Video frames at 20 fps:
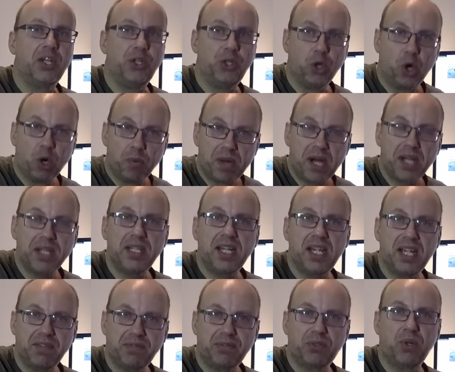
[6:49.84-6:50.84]
nobody
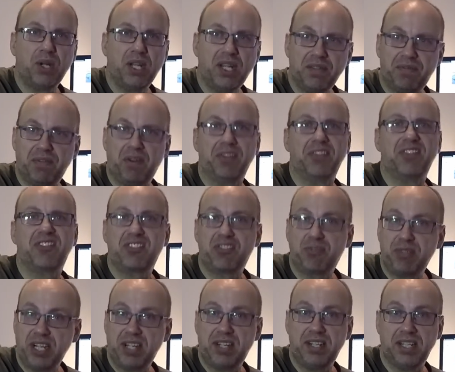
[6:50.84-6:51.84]
have to live on a
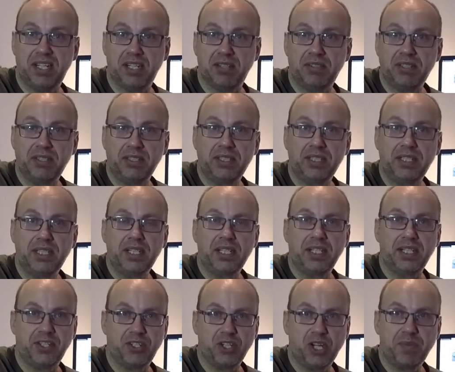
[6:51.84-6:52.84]
street here
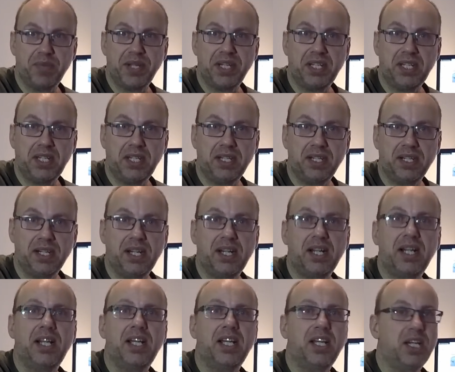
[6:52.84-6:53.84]
in Germany.
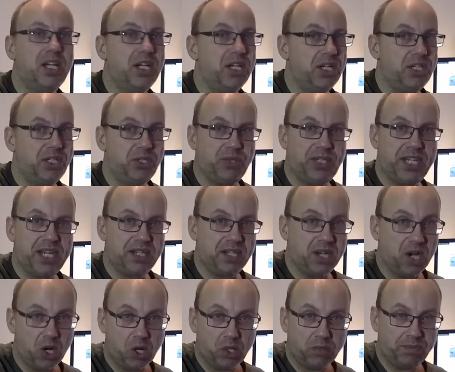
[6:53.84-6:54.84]
You get
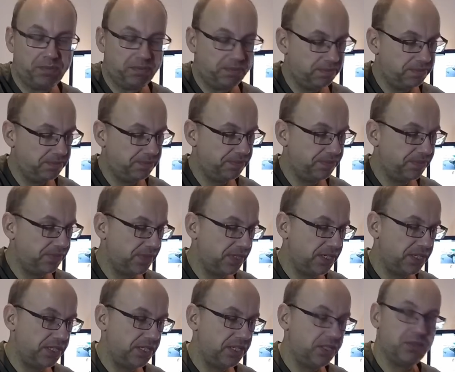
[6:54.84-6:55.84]
a home,
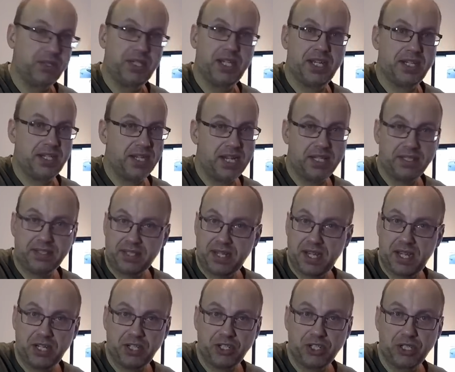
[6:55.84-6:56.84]
you get
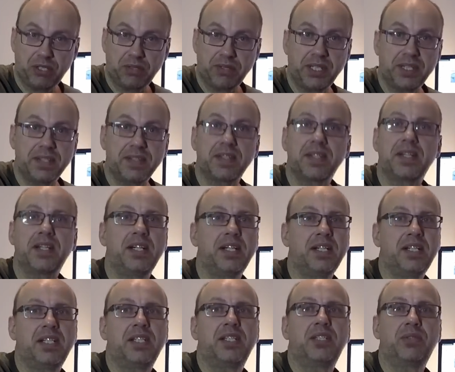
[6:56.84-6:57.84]
healthcare insurance,
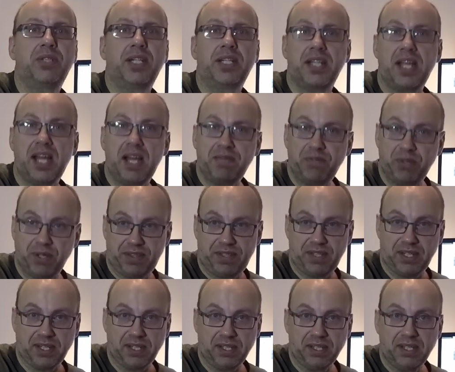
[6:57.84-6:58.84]
you get
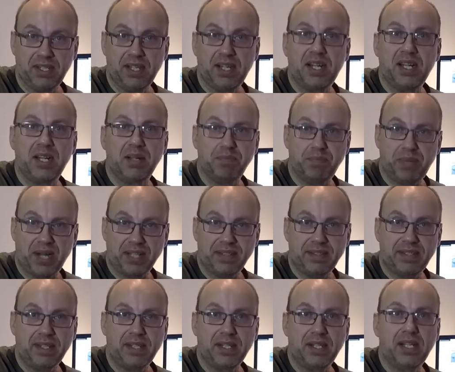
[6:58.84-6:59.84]
everything.
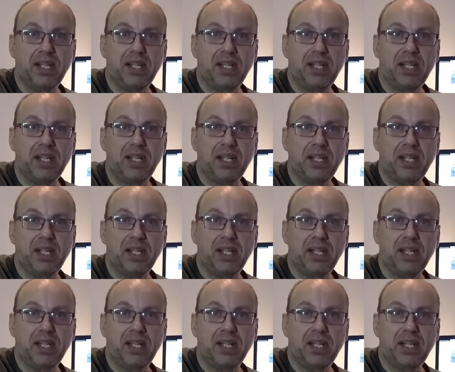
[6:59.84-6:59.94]
But